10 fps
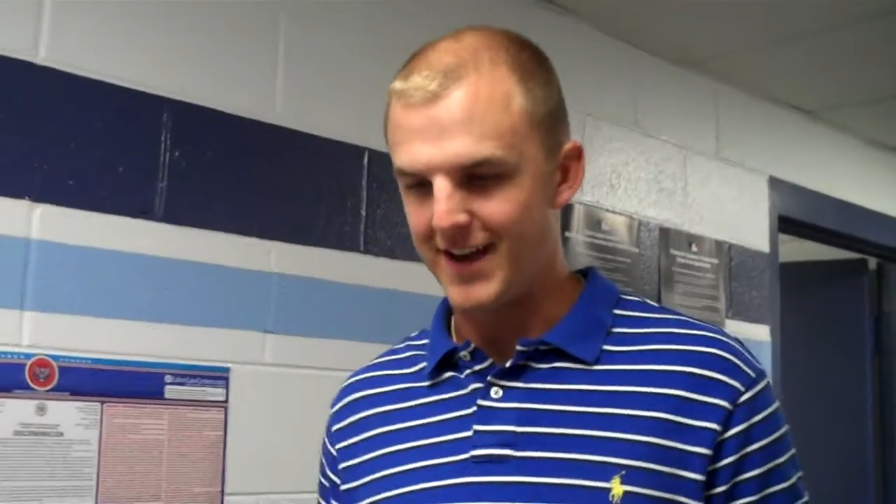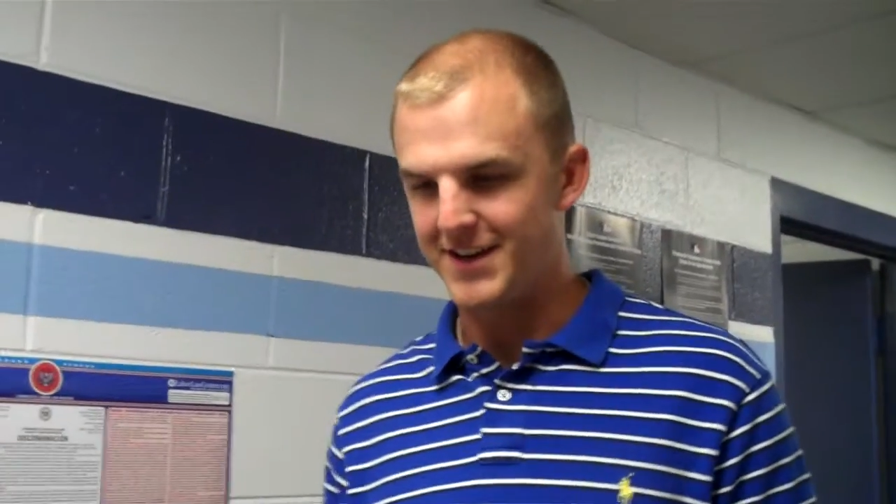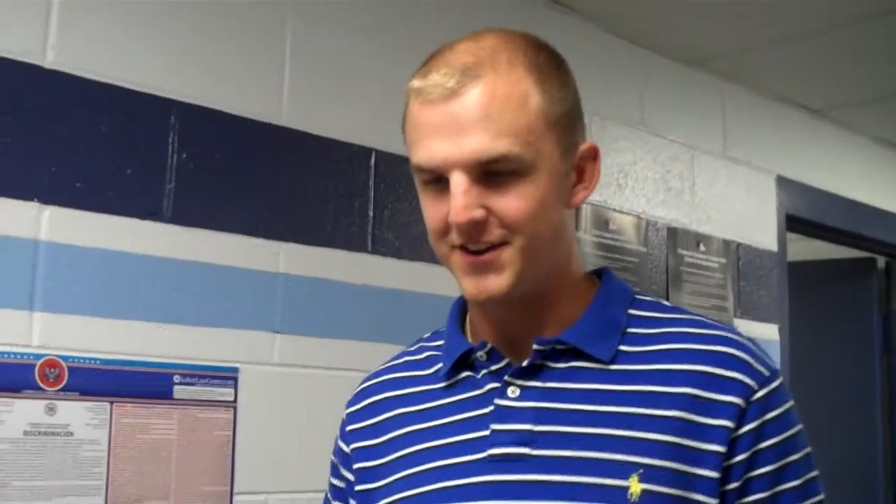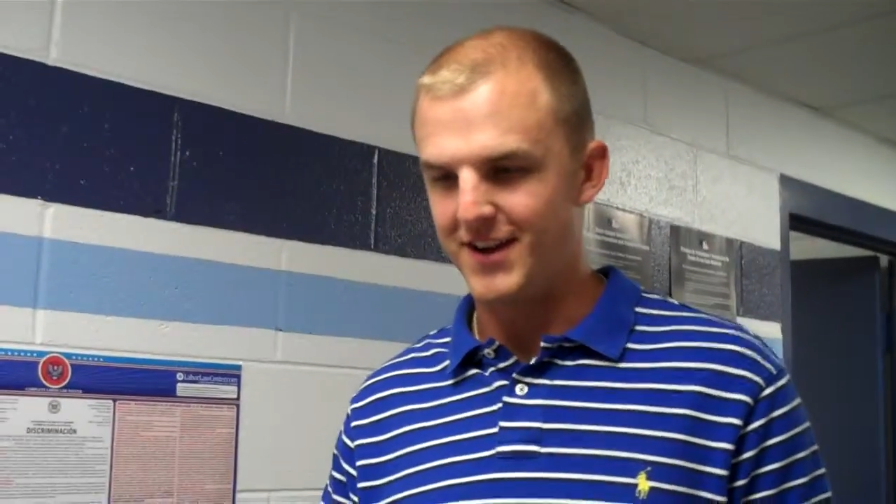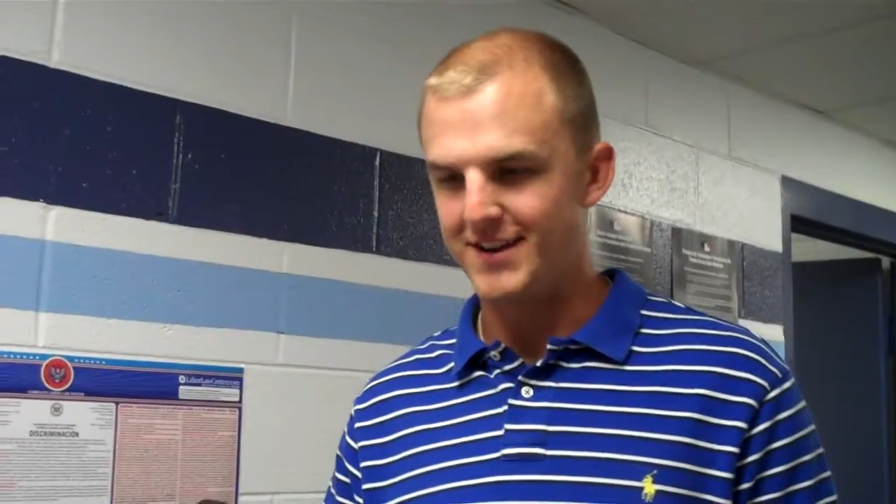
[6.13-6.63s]

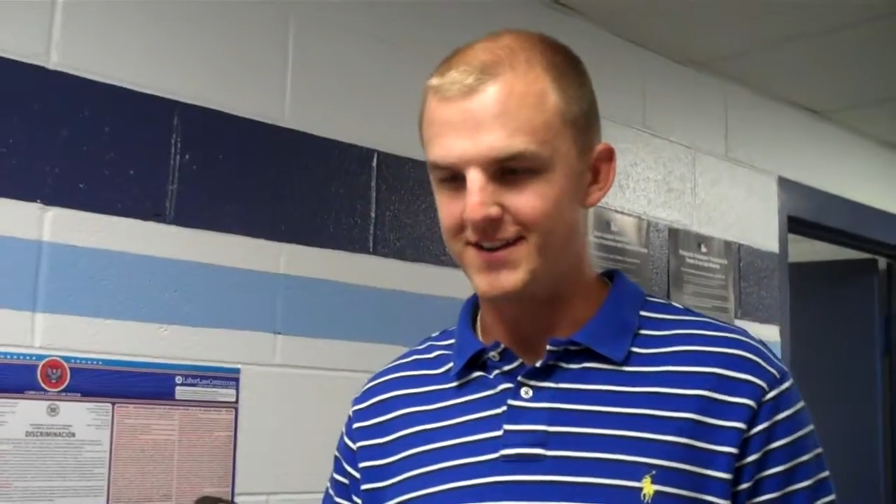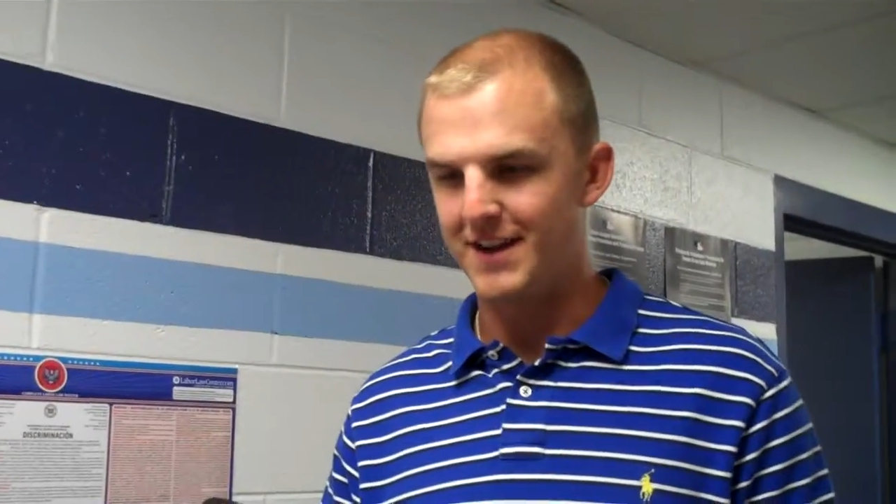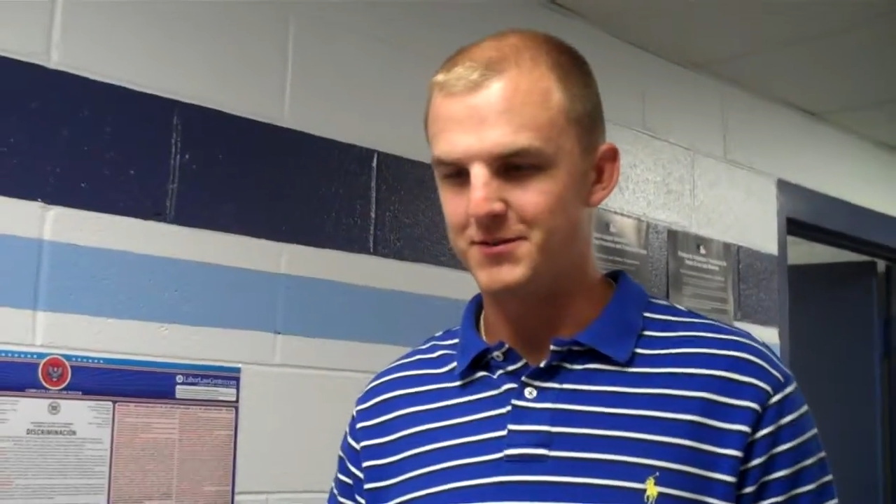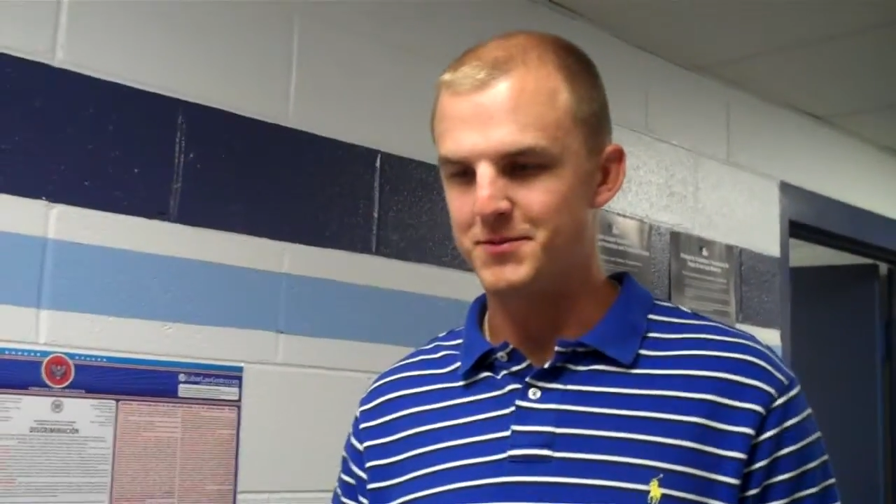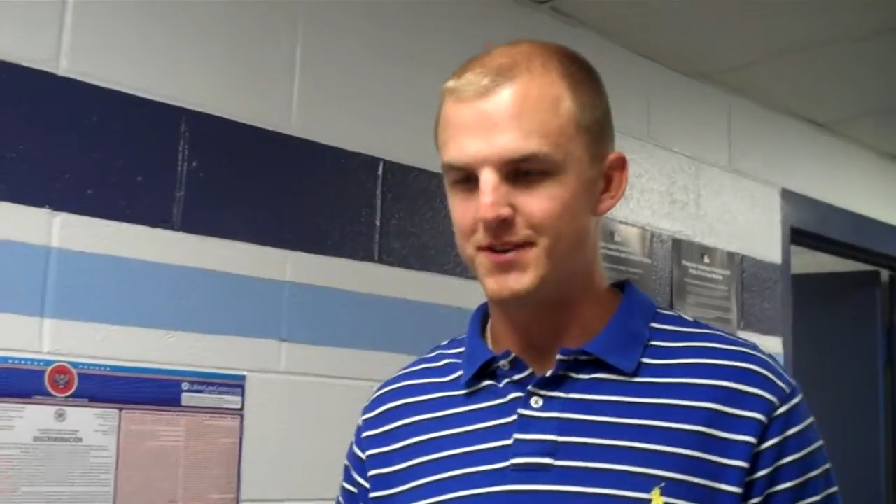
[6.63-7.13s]
you know,
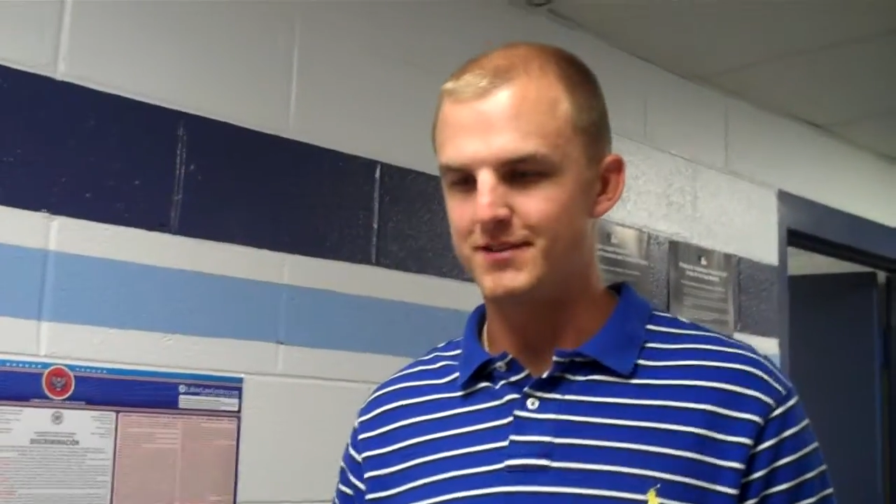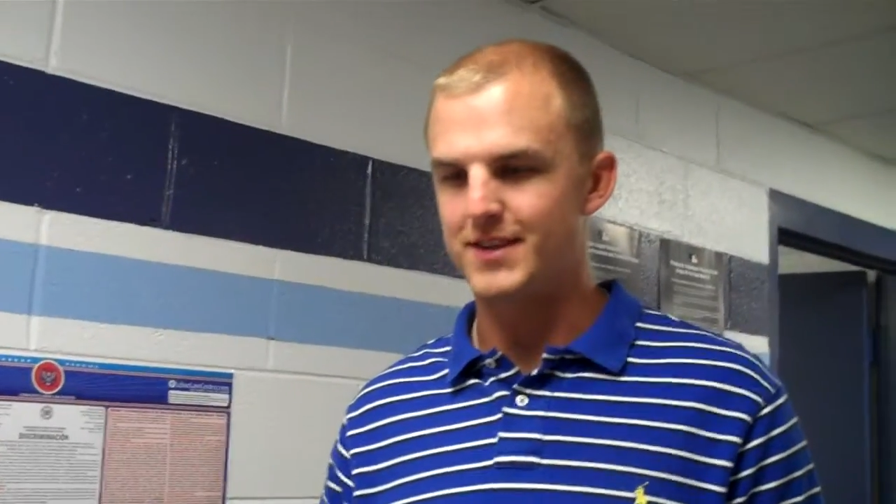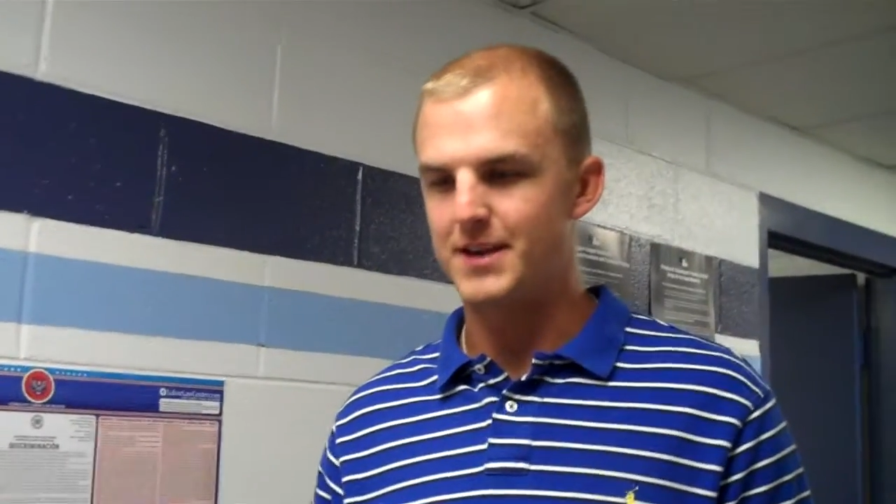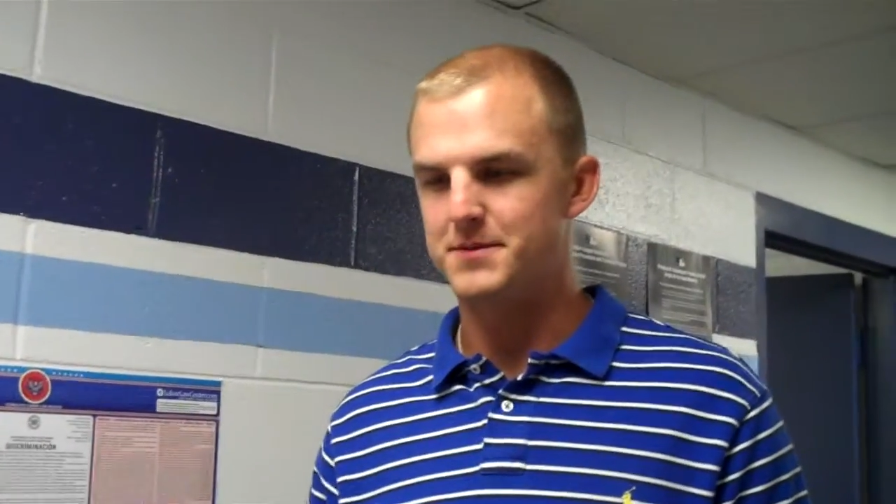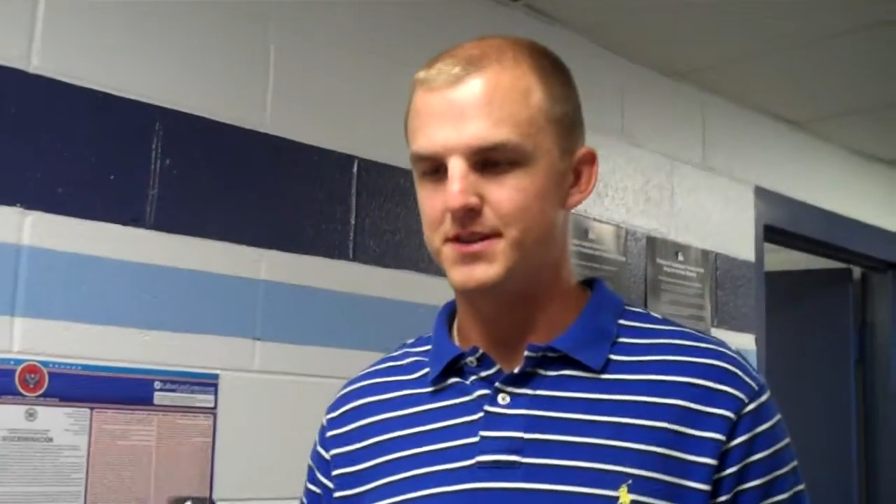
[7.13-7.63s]
that was one of
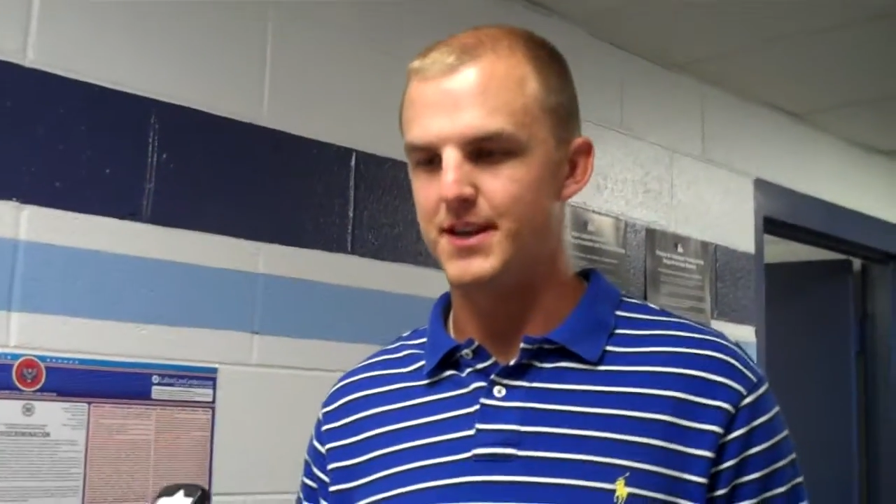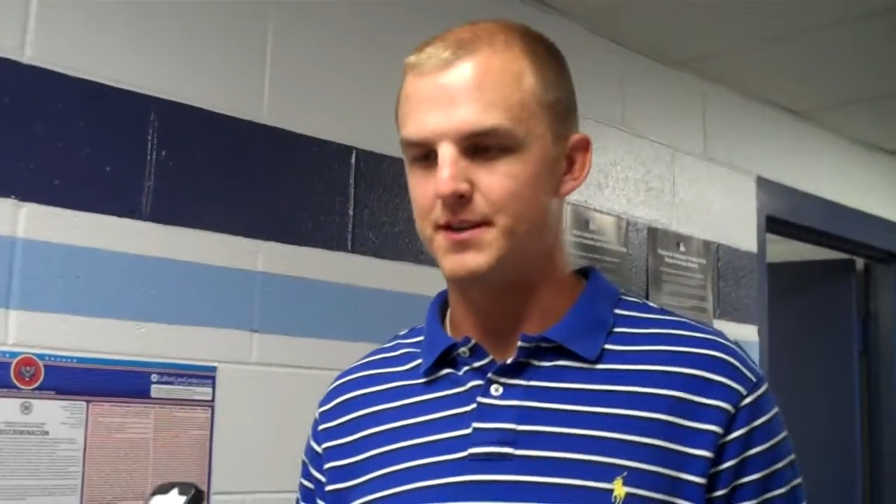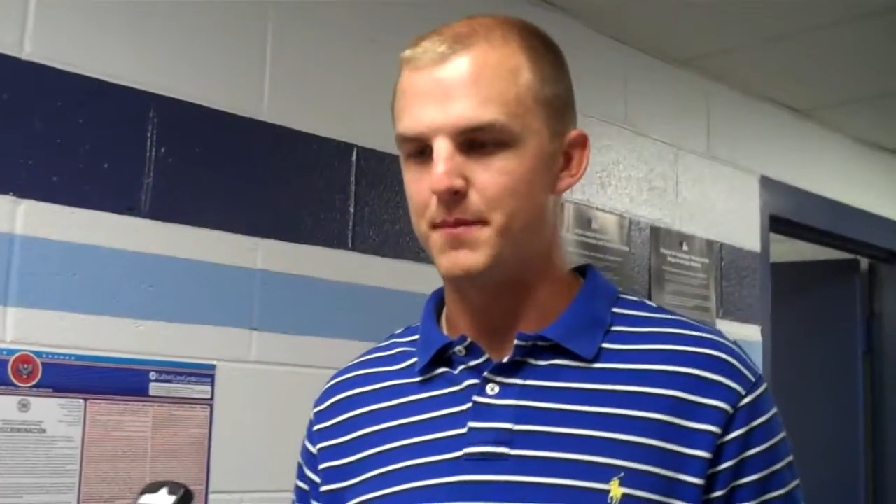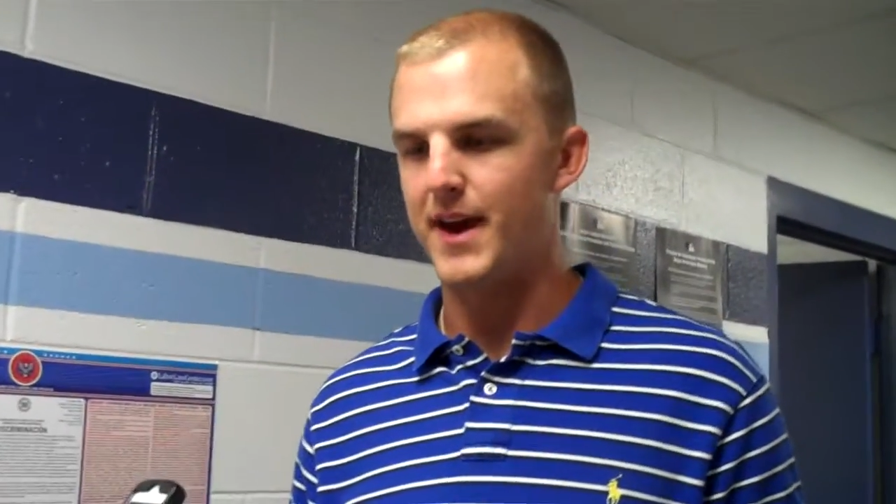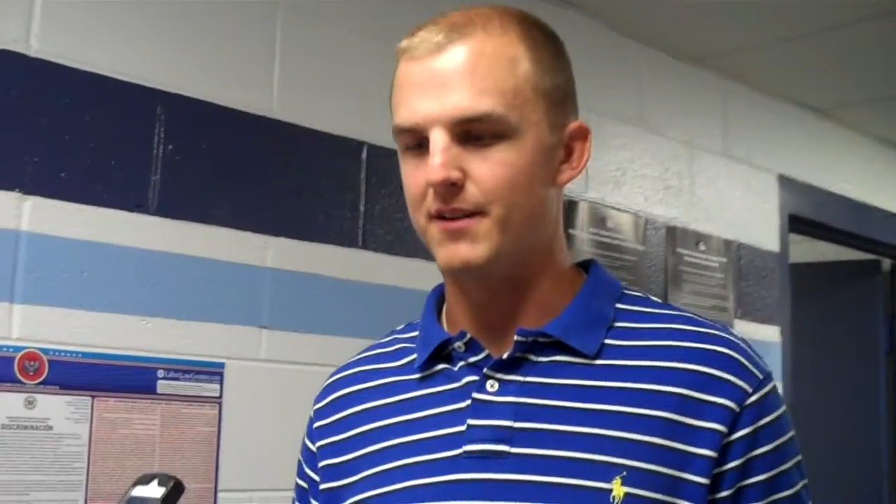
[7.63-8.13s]
those games just
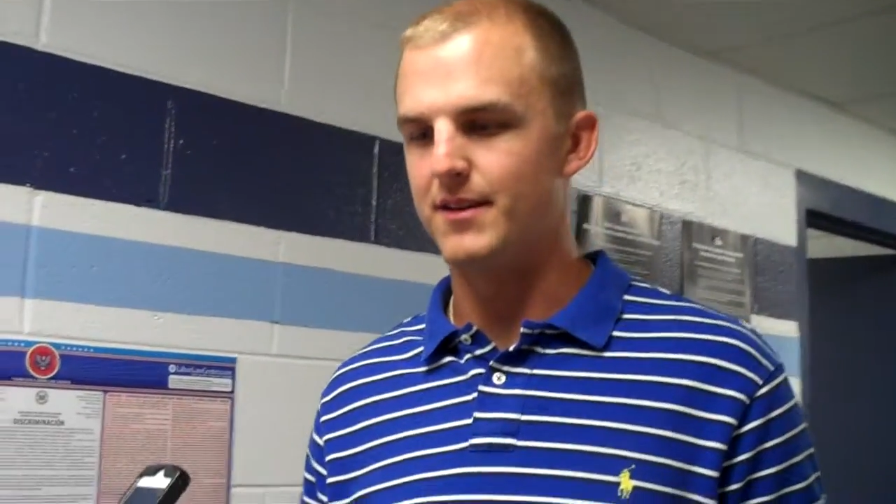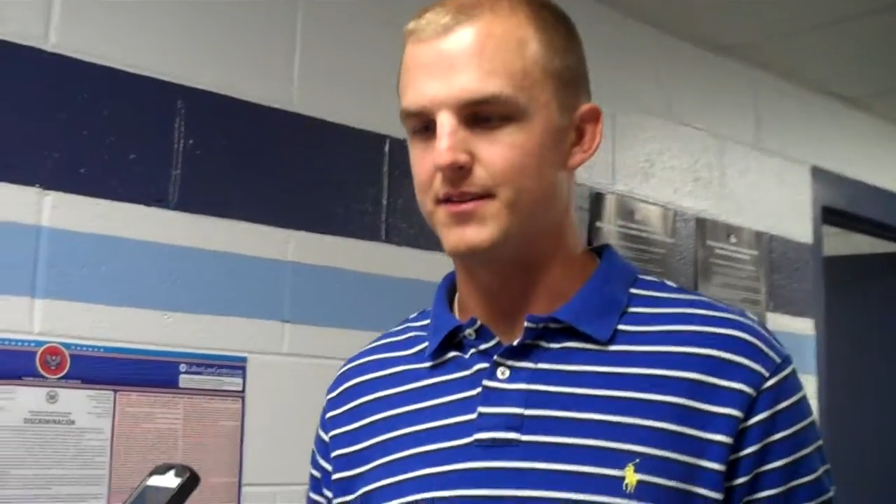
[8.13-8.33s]
had to battle.